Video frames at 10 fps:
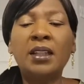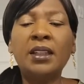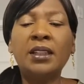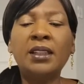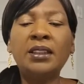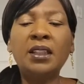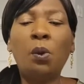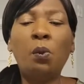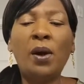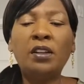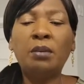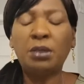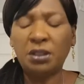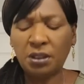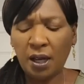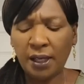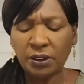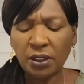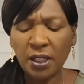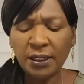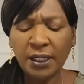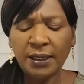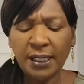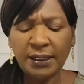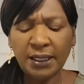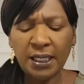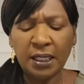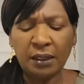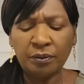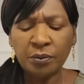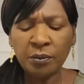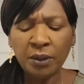Can they see a welcoming touch? Can they see it?